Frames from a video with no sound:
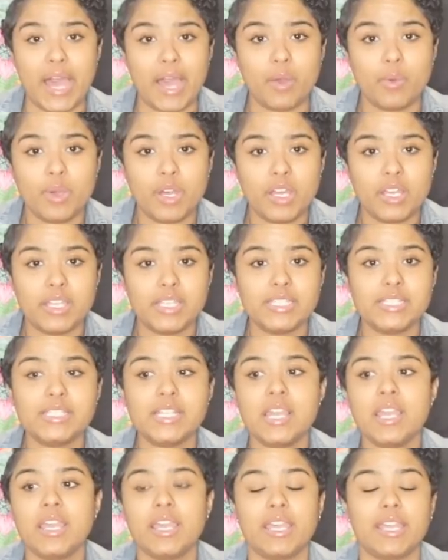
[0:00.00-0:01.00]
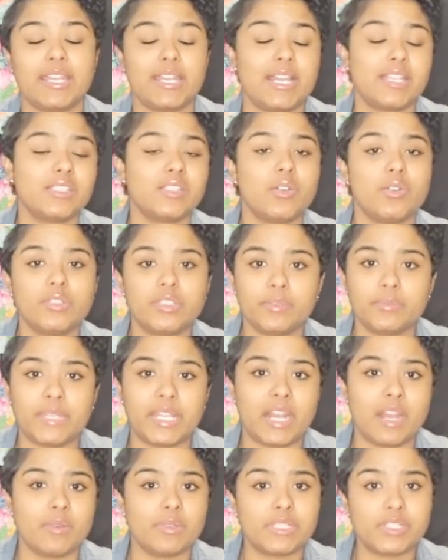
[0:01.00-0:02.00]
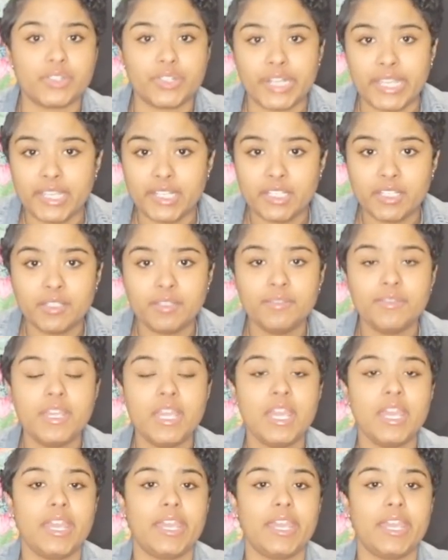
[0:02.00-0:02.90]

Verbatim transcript: I was. And I told them that I was creative